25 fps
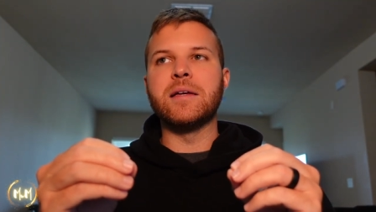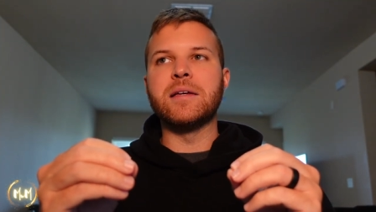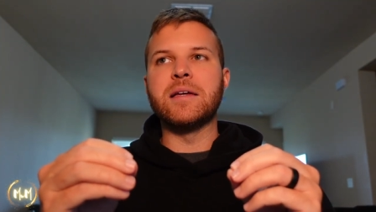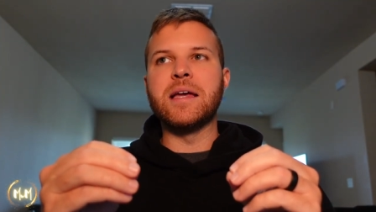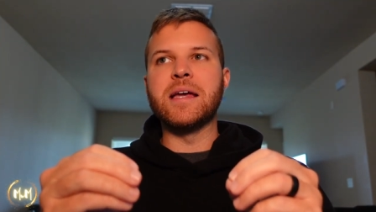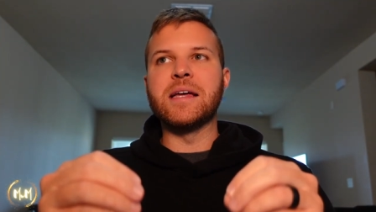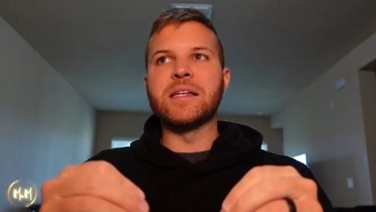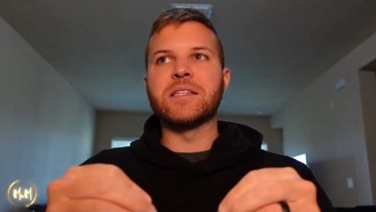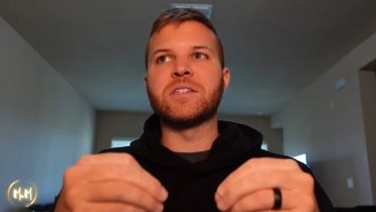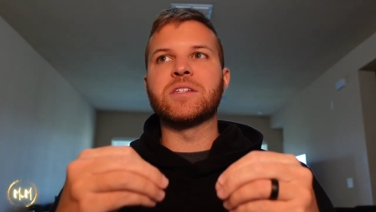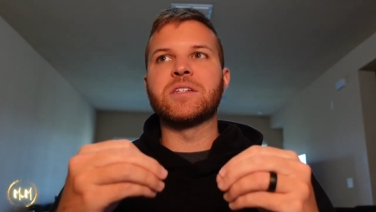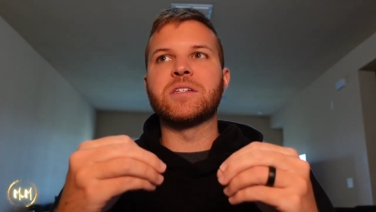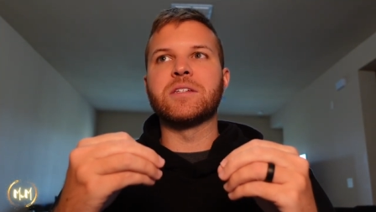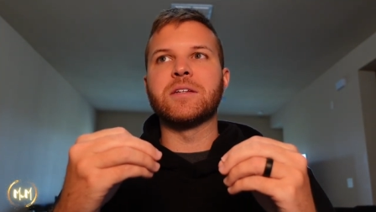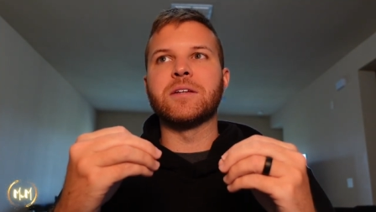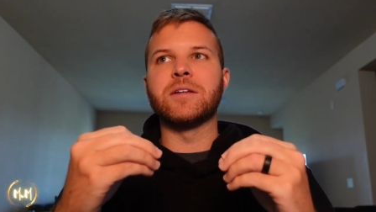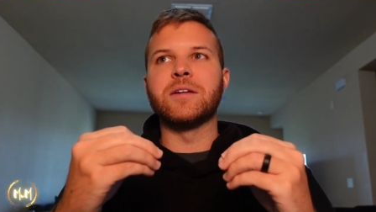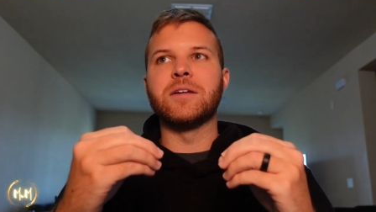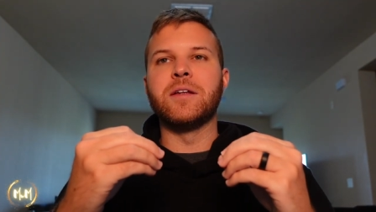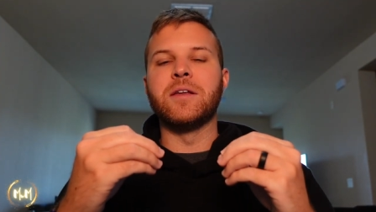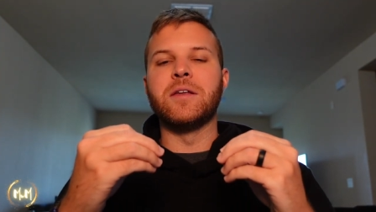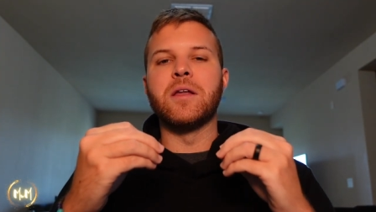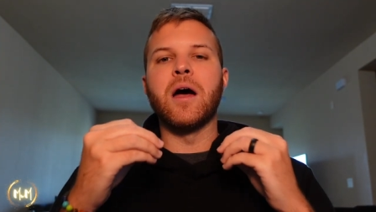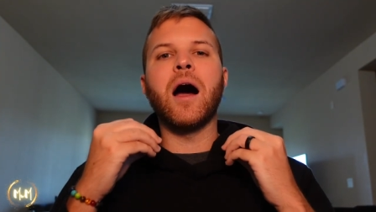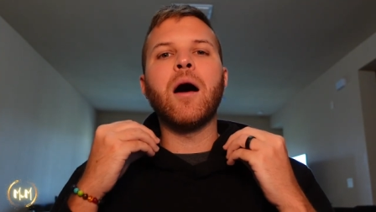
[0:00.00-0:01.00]
it's
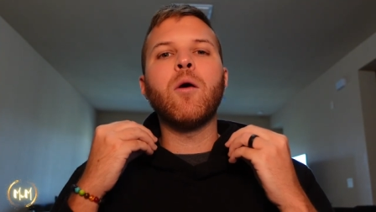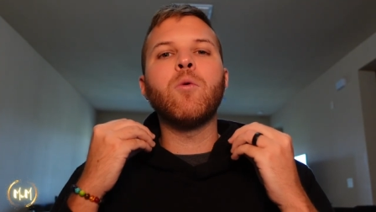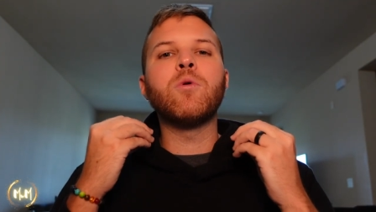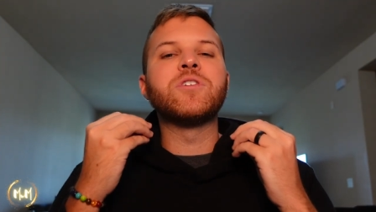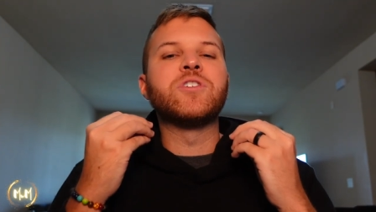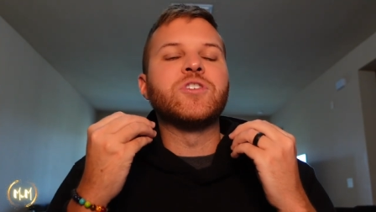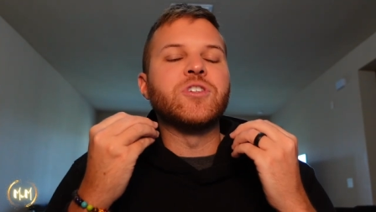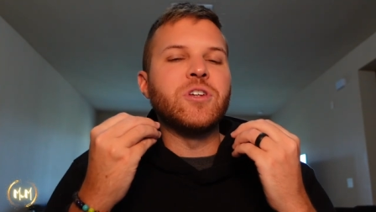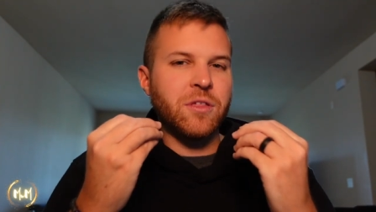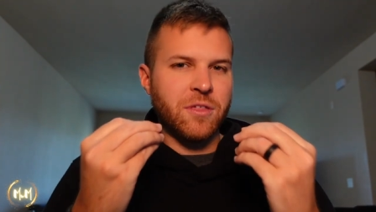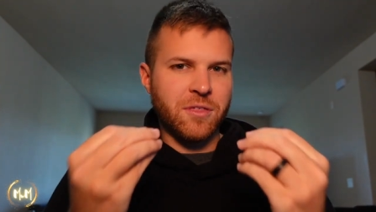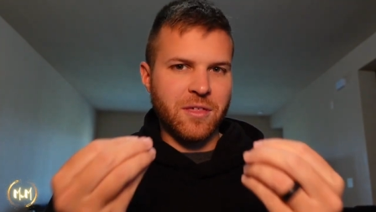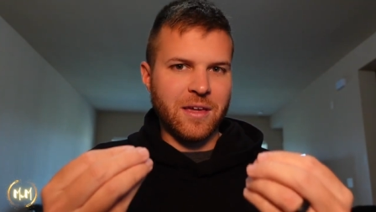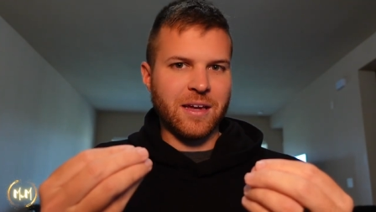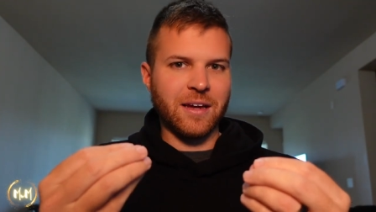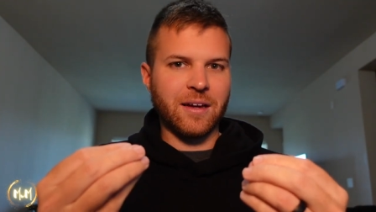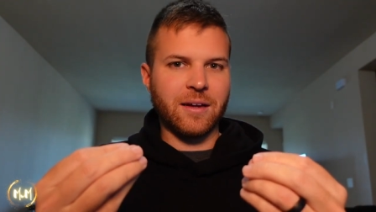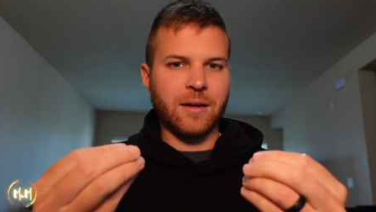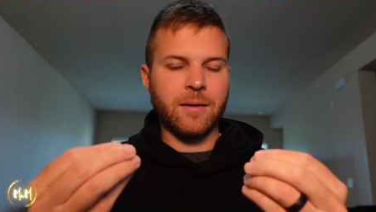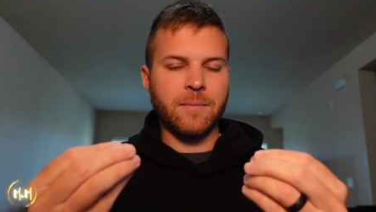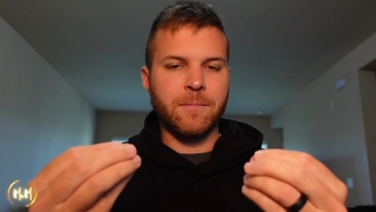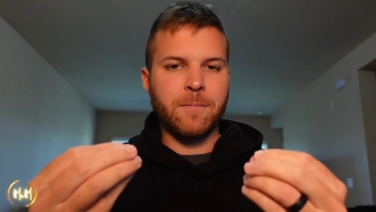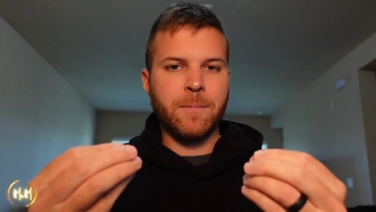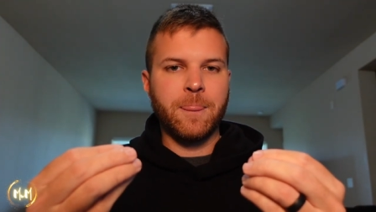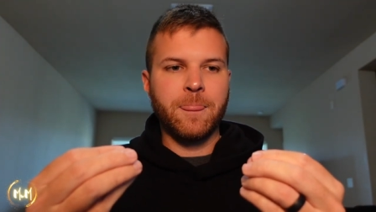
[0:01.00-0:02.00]
not what you
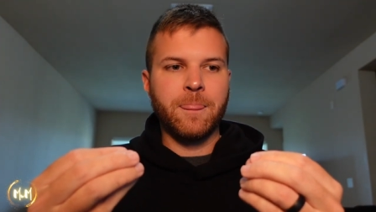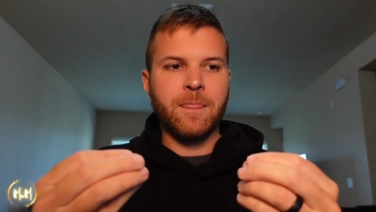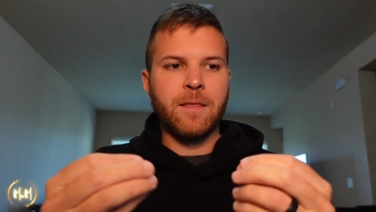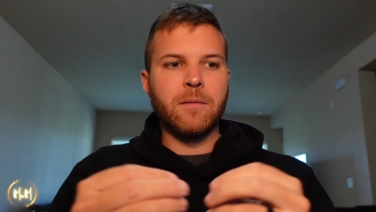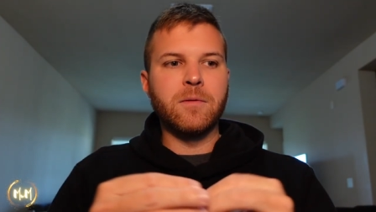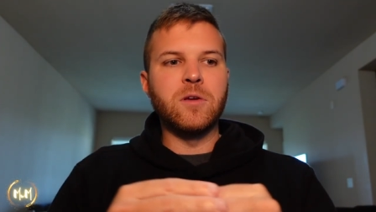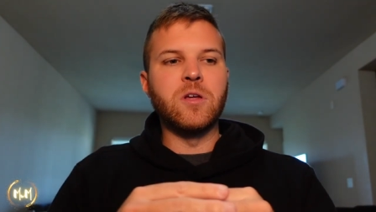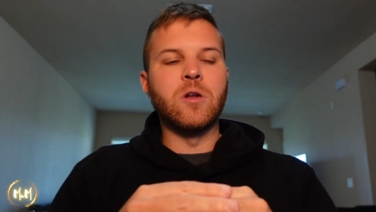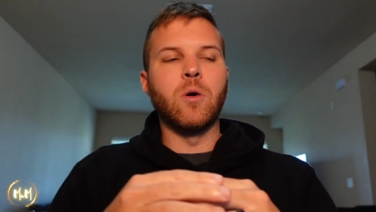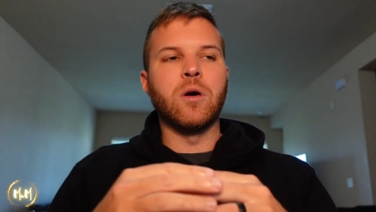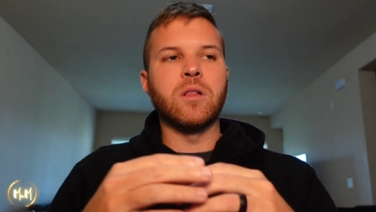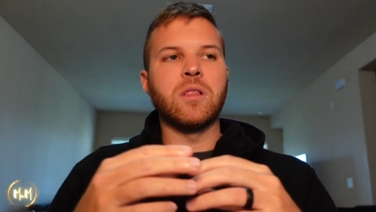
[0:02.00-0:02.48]
think you know,